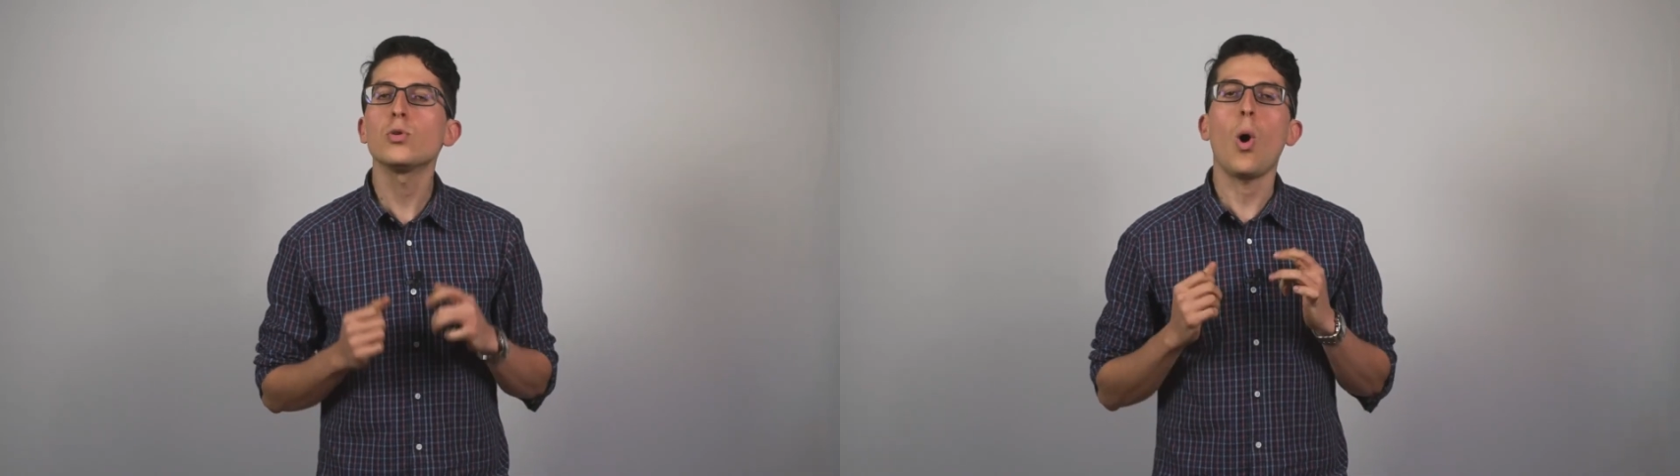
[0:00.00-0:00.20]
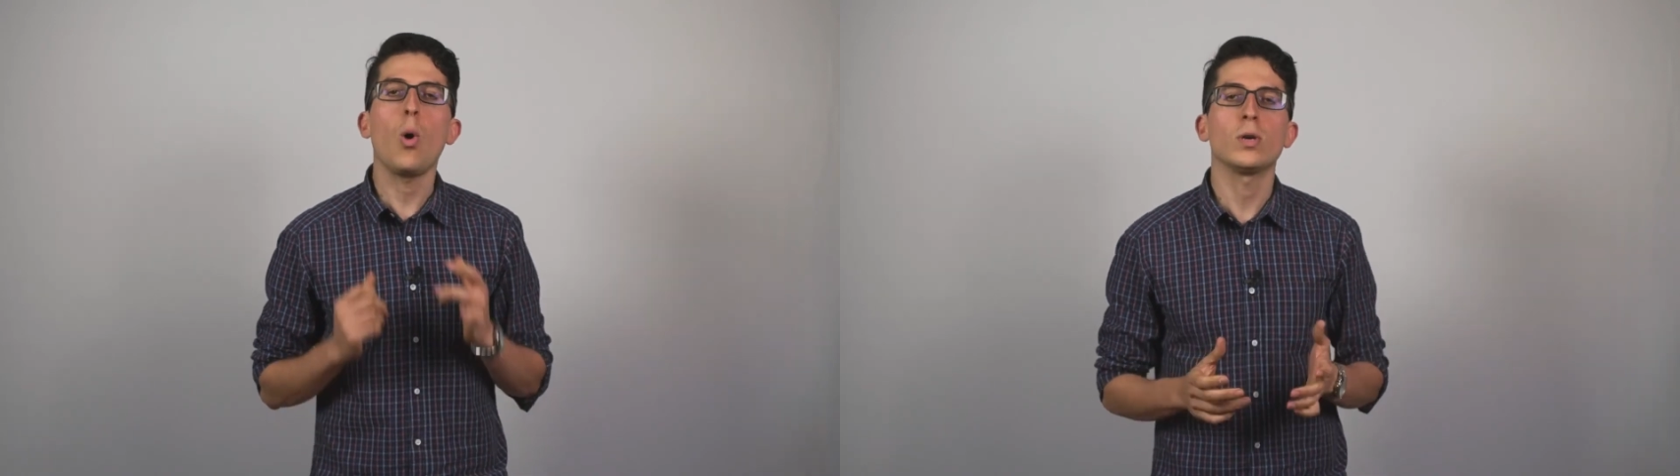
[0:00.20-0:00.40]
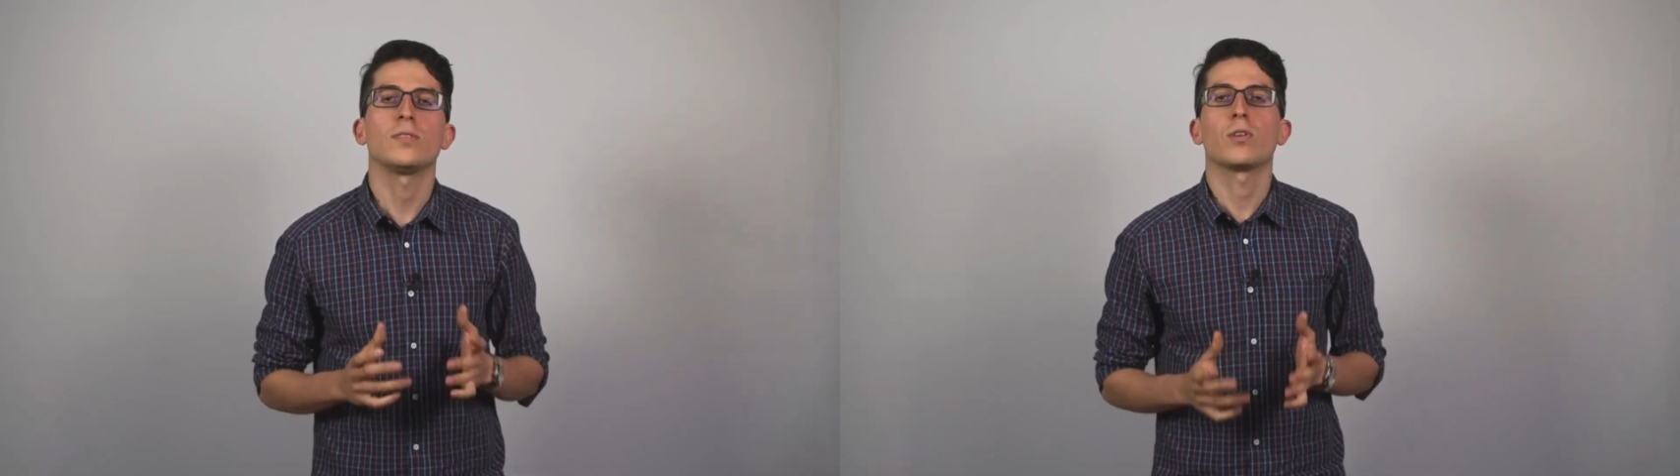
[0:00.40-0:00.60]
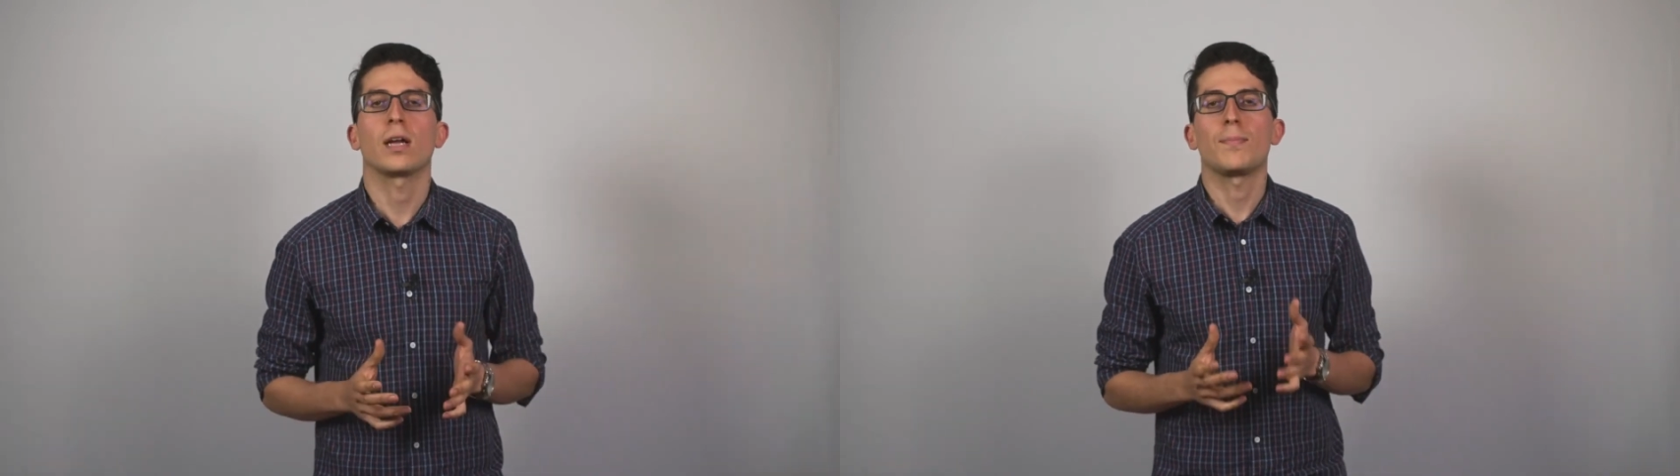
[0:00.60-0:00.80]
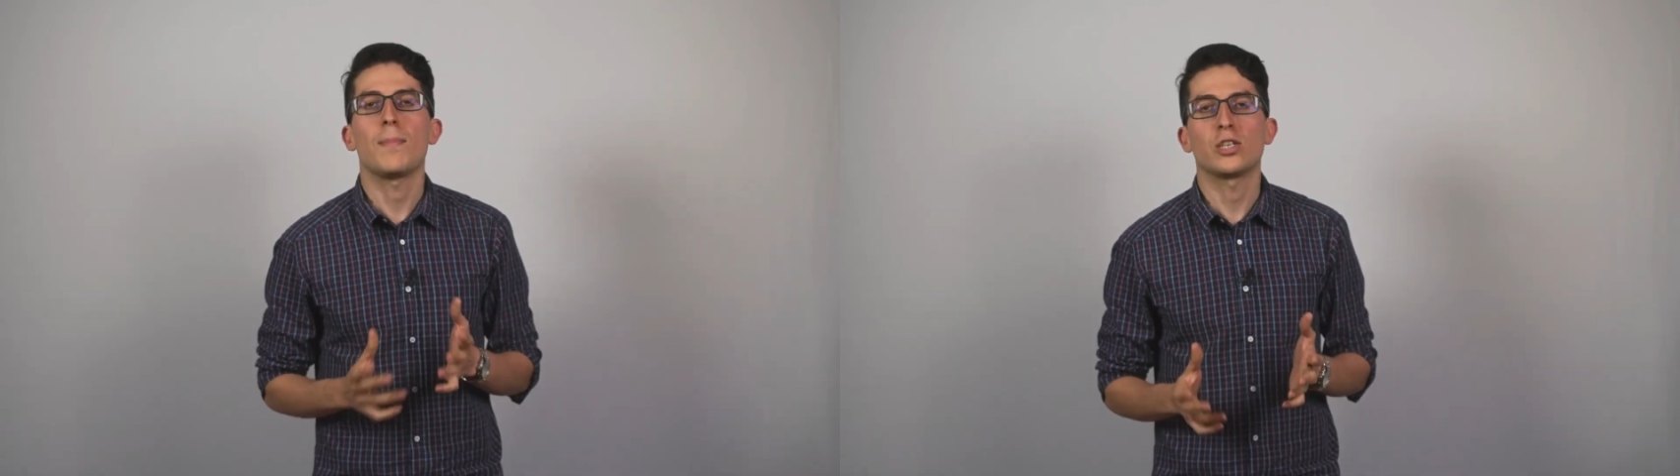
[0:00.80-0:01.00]
to always
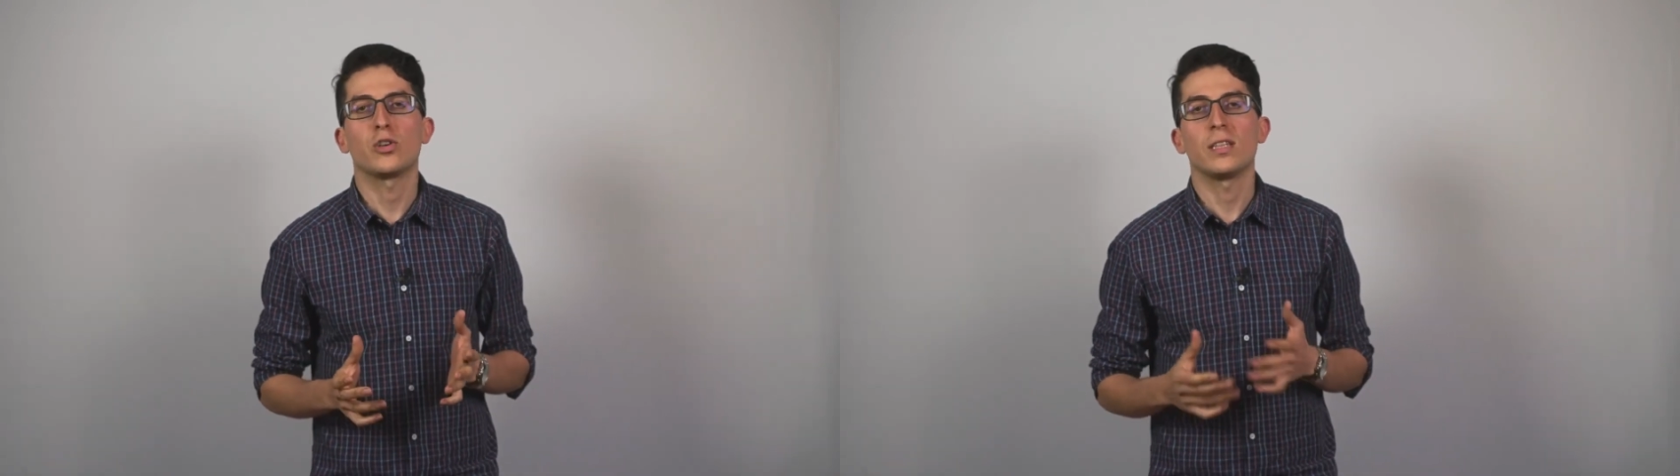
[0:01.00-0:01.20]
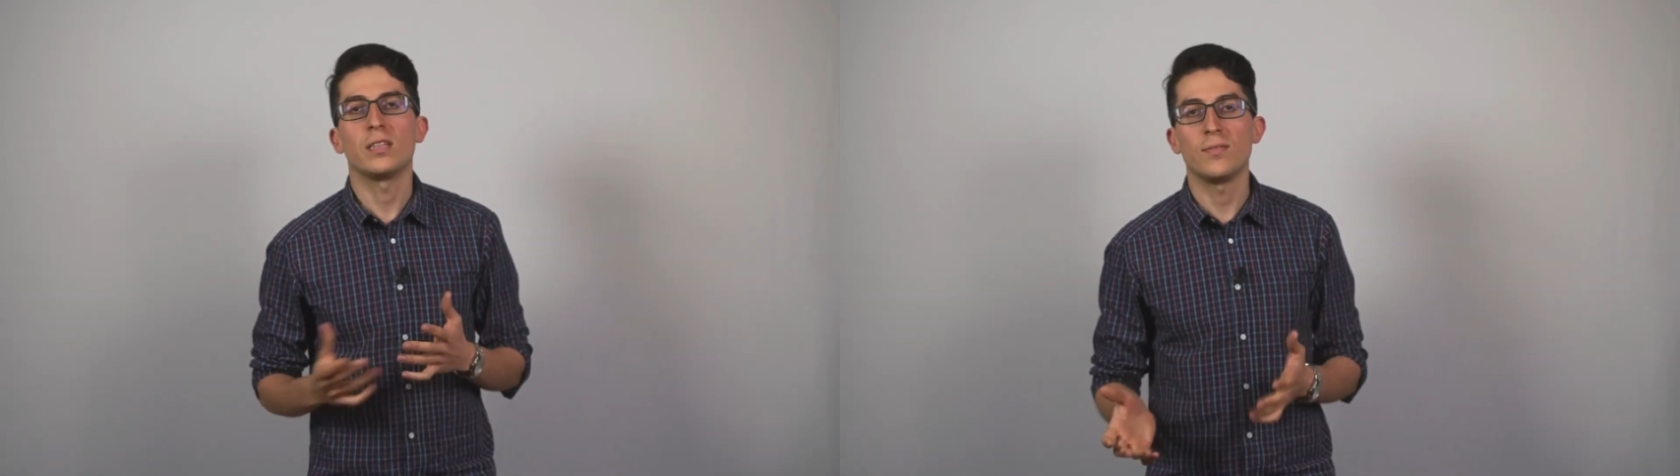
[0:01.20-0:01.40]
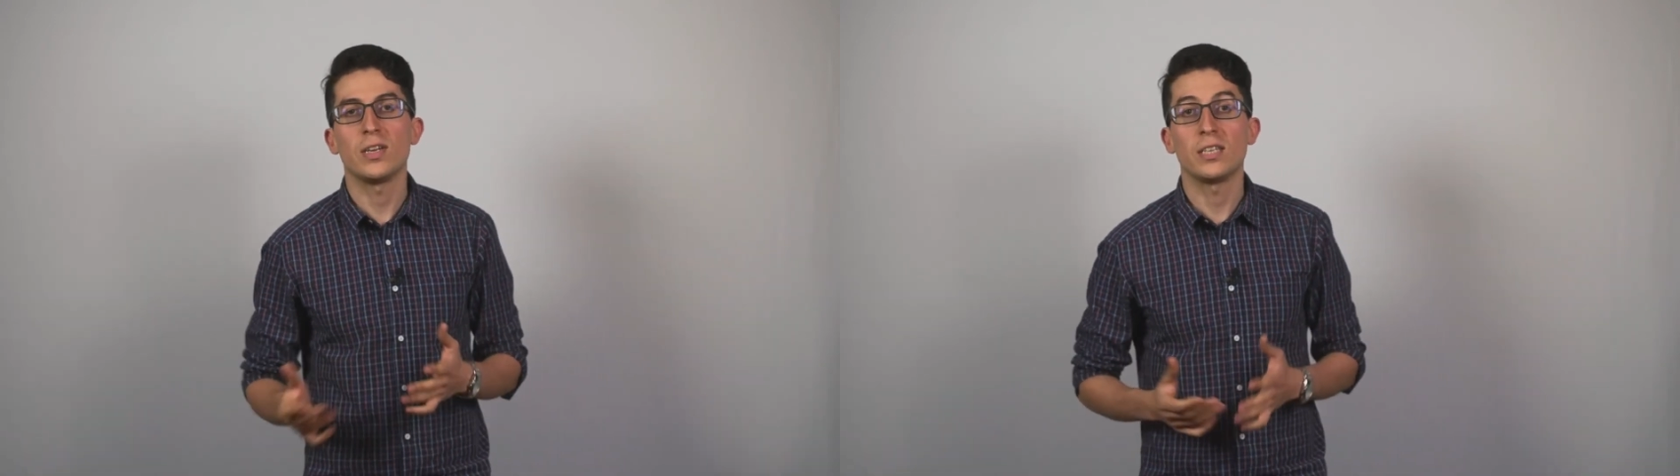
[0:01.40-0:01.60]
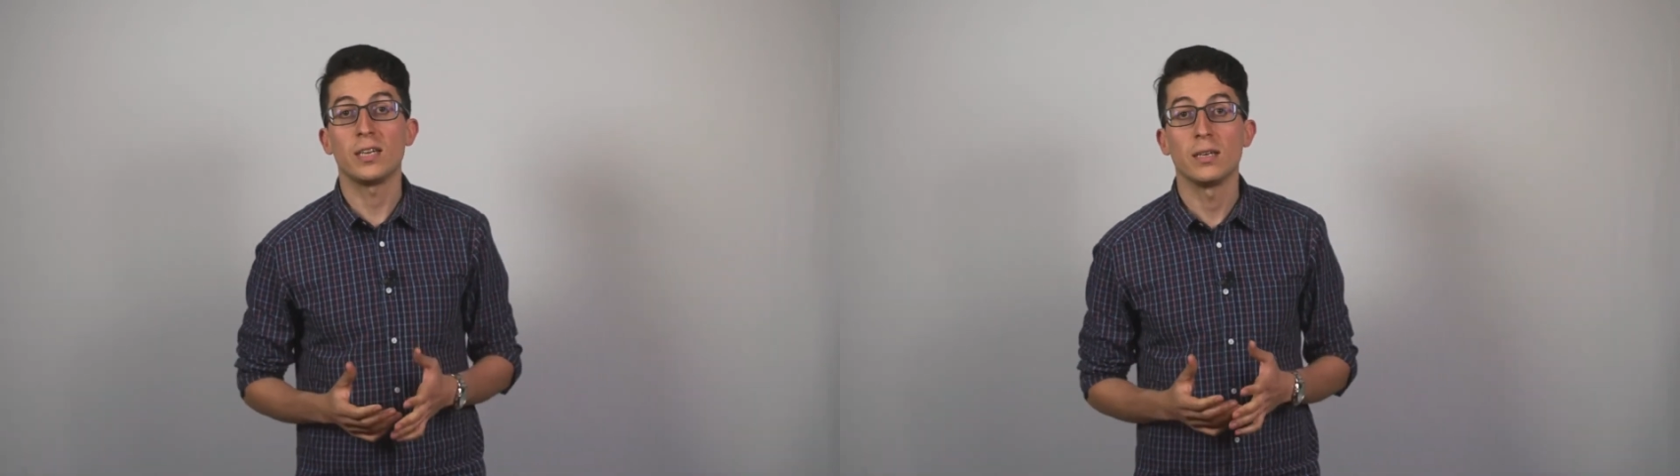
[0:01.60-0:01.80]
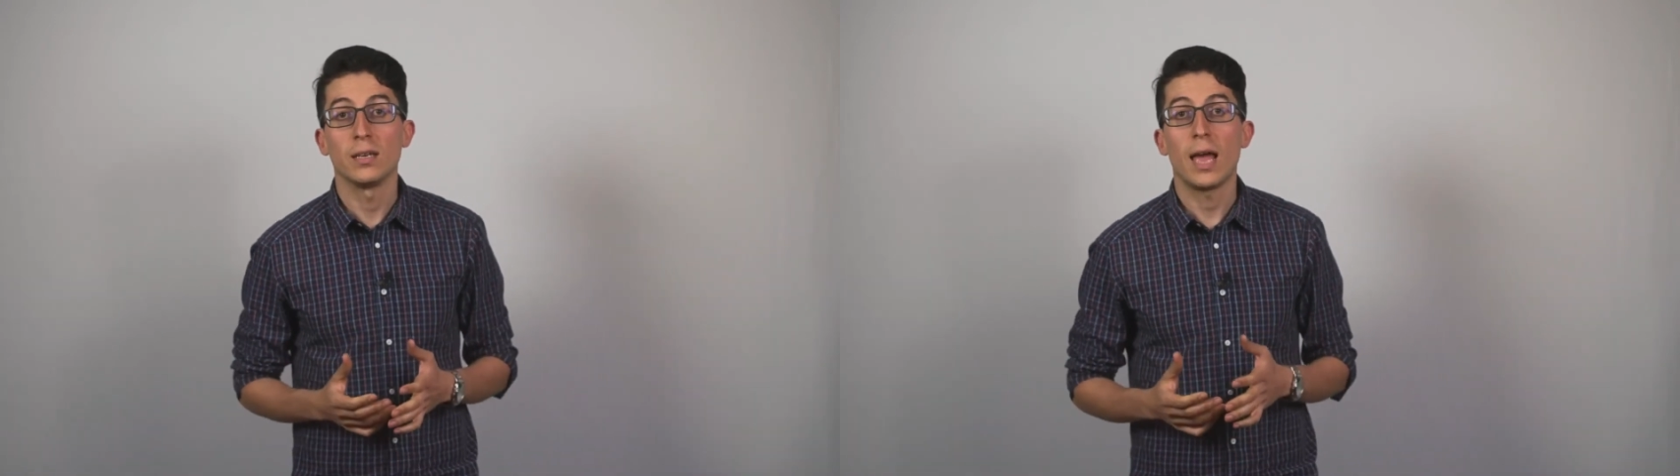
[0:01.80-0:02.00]
forget mentioning DVT